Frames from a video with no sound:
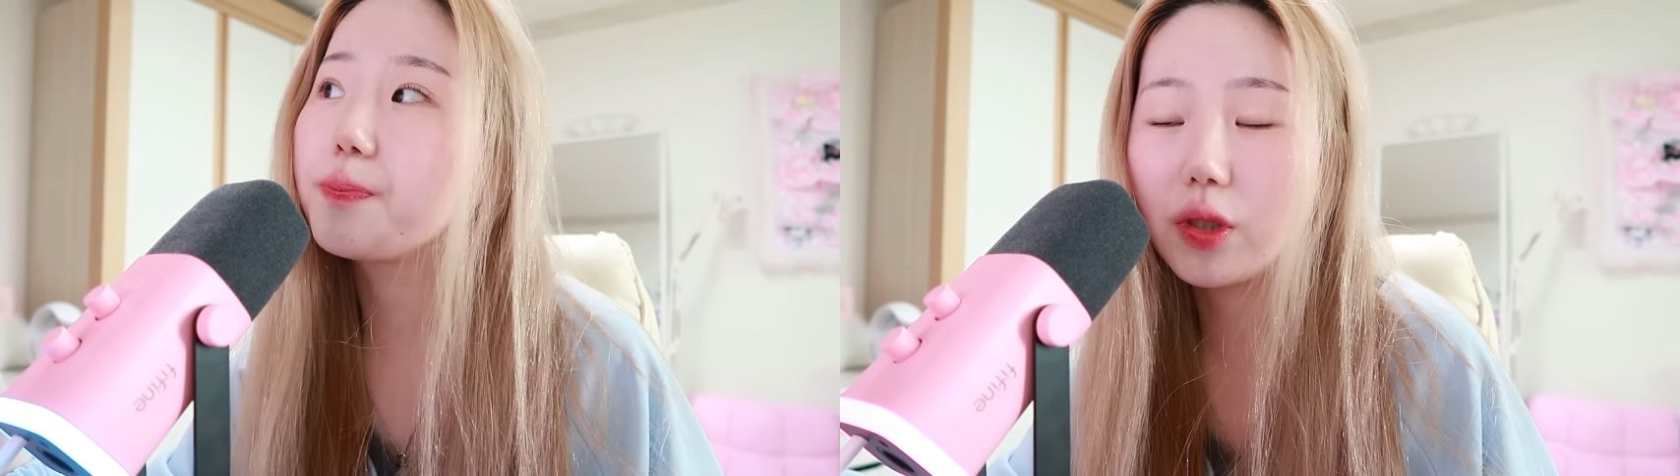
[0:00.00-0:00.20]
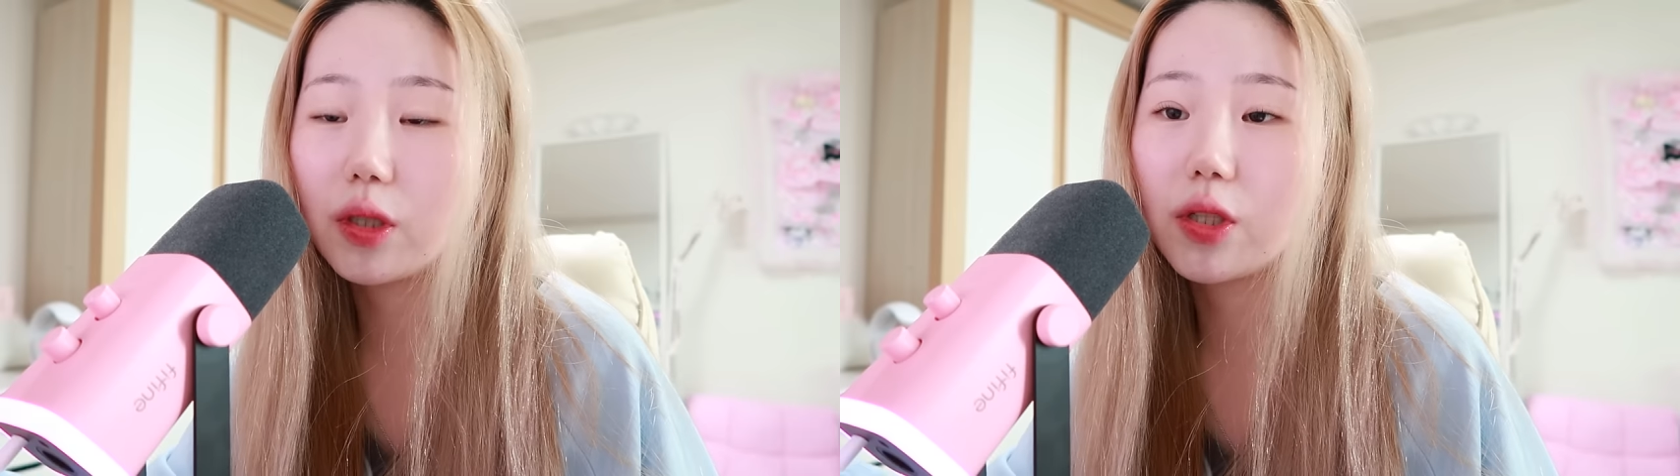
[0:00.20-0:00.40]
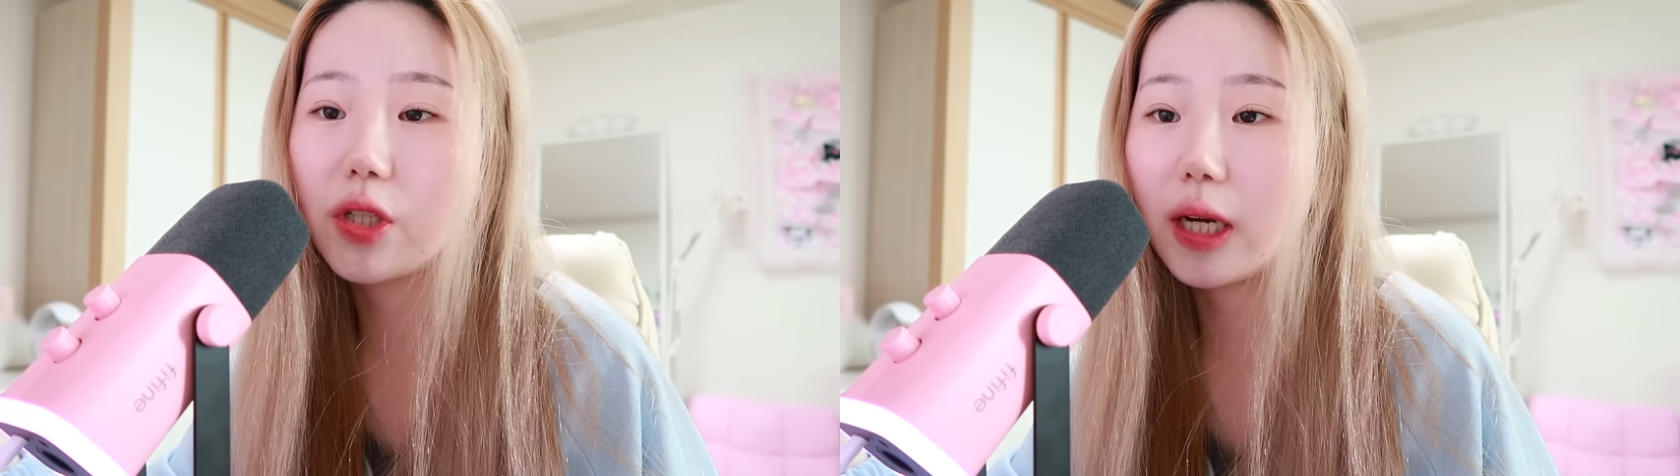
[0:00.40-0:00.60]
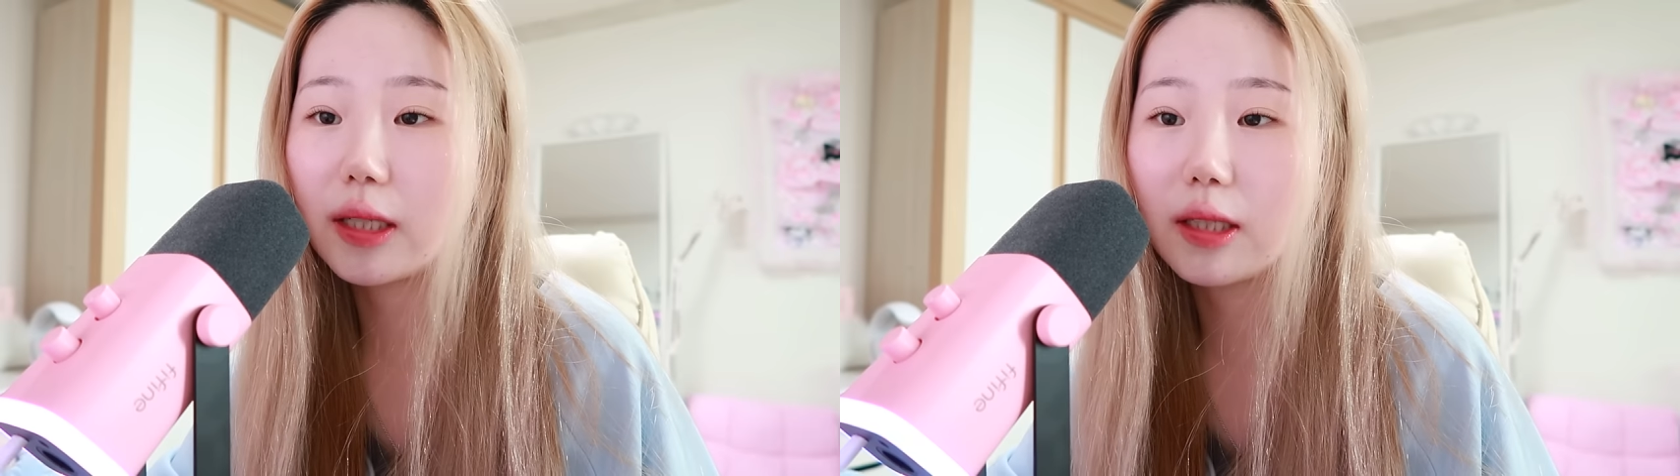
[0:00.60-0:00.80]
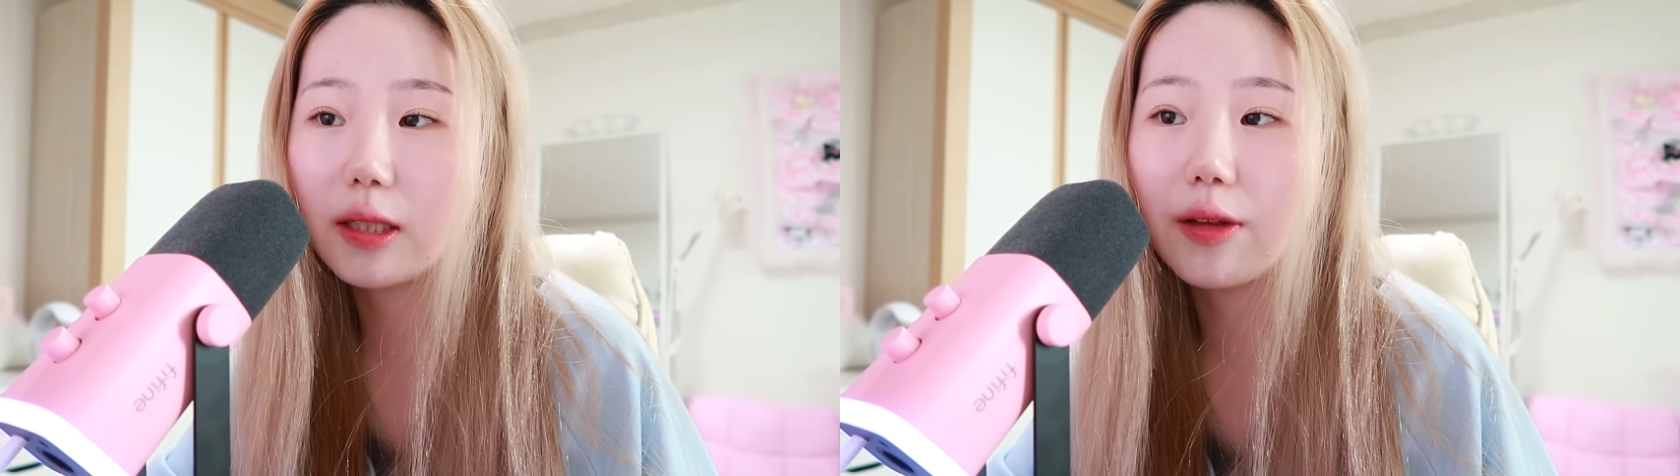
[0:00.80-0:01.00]
We just
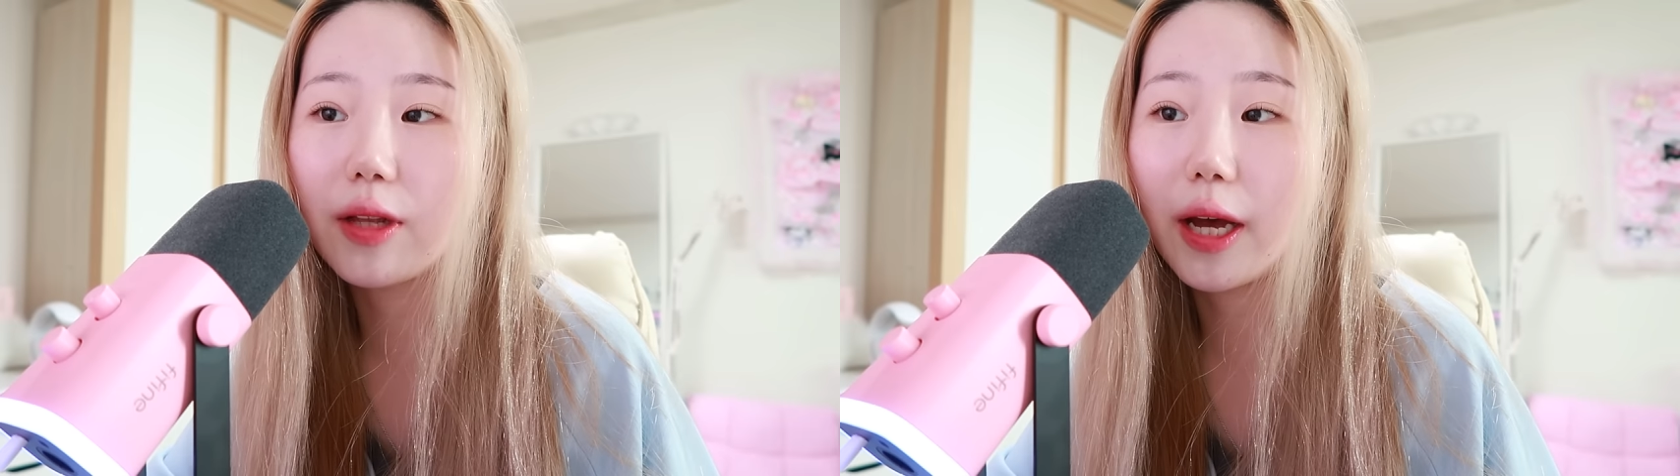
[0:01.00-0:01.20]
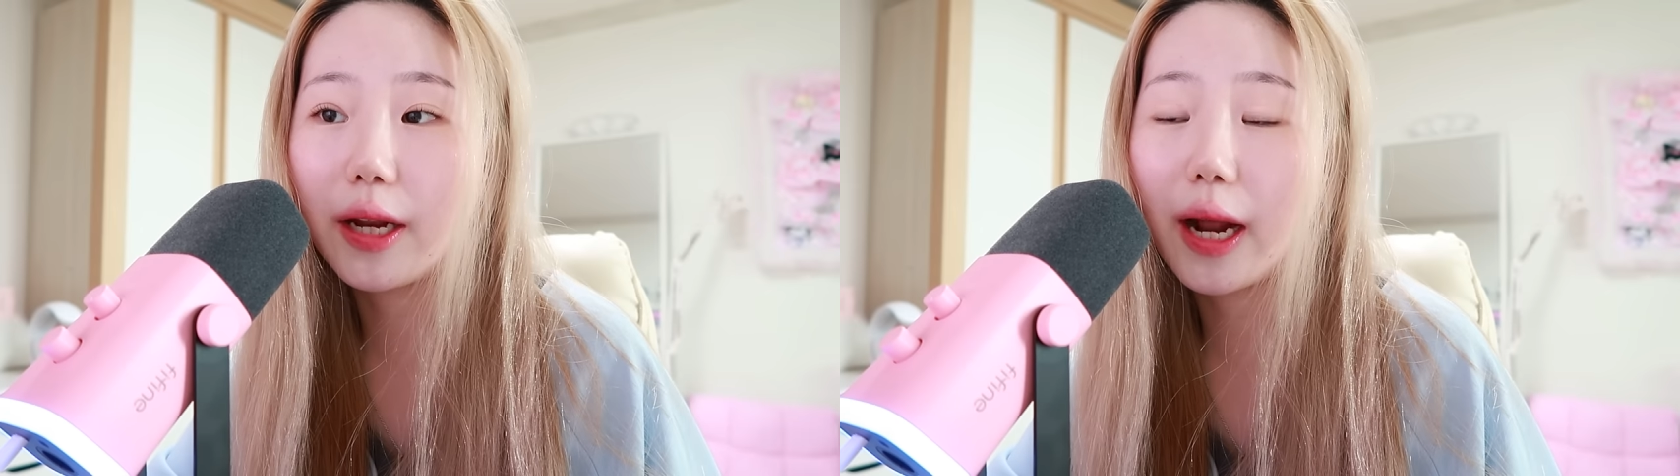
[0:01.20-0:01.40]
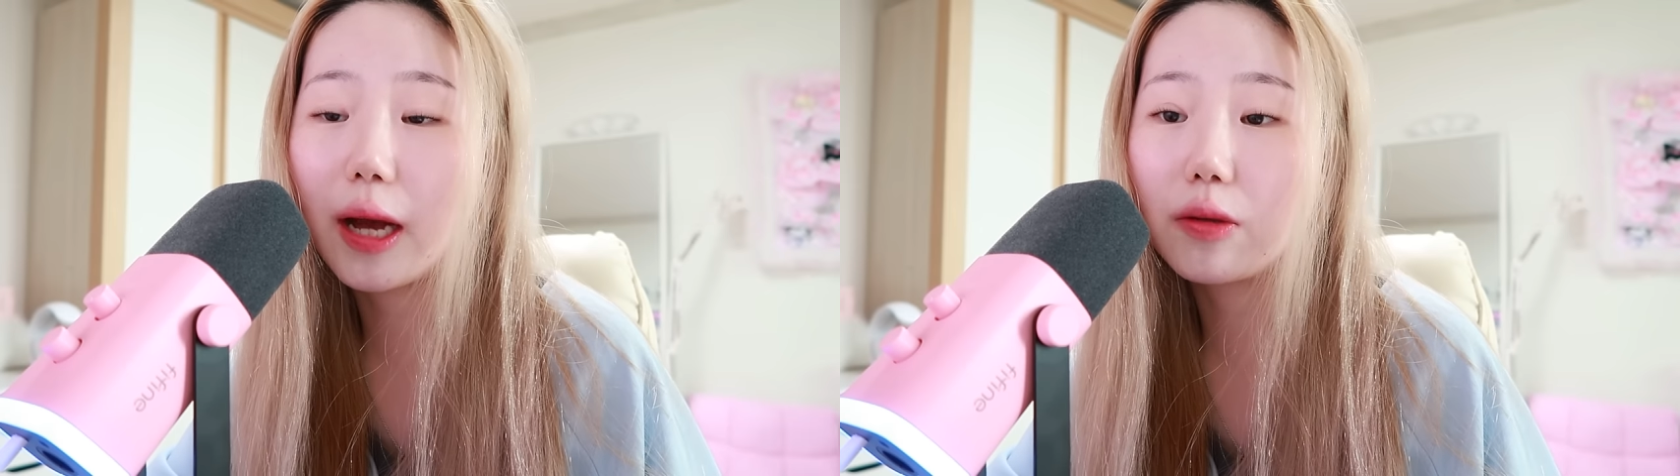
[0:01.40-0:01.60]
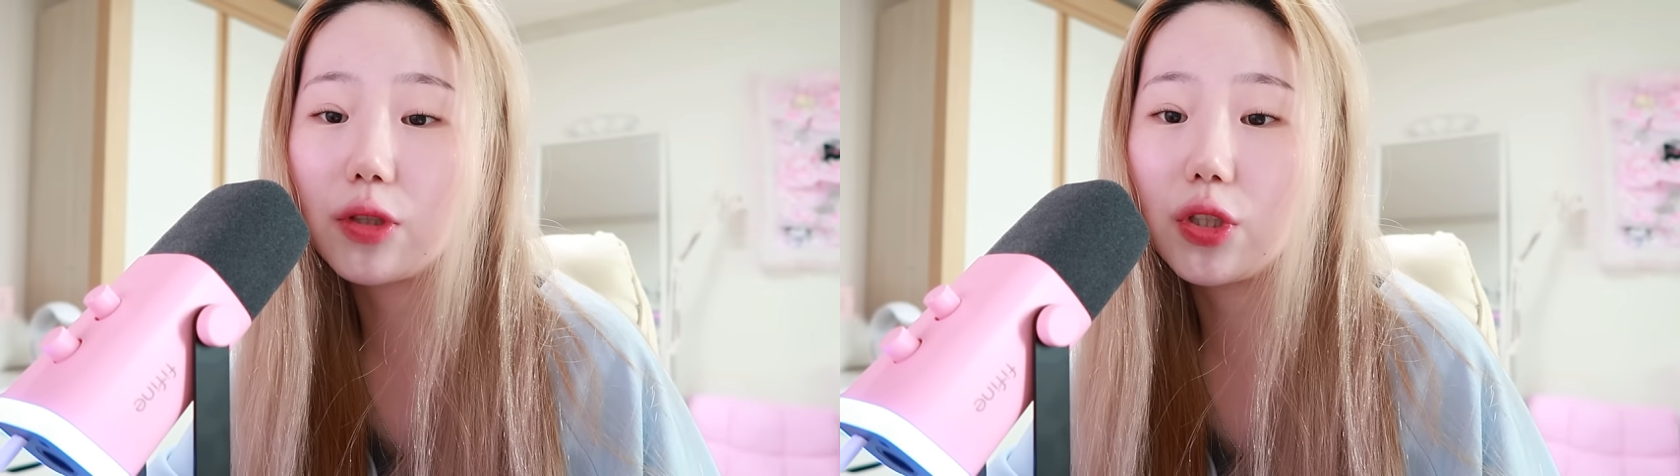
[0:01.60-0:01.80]
checked in and headed out